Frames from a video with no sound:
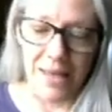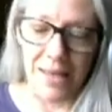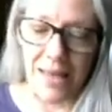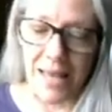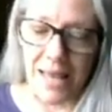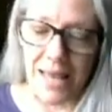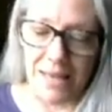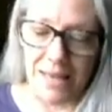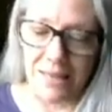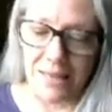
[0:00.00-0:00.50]

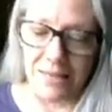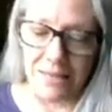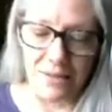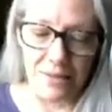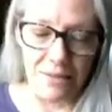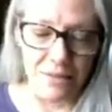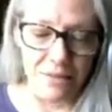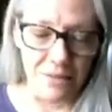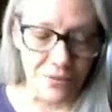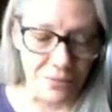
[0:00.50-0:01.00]
and
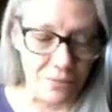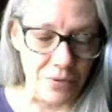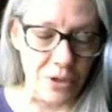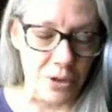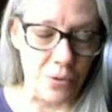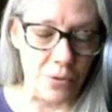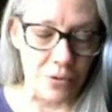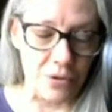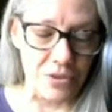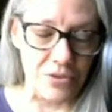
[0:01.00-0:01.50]
three
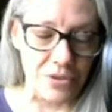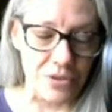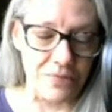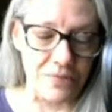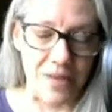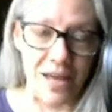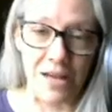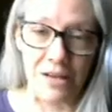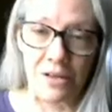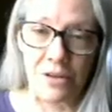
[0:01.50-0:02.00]
quarters of
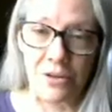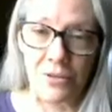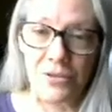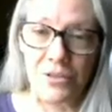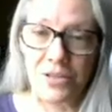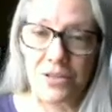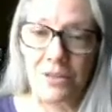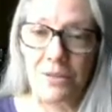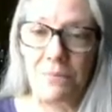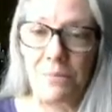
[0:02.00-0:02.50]
that goes
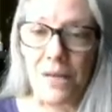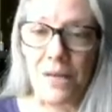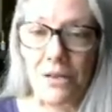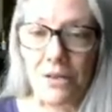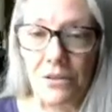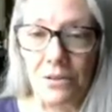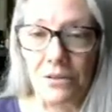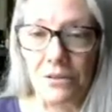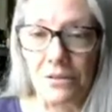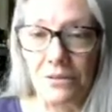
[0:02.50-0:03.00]
to the
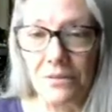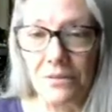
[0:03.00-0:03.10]
medical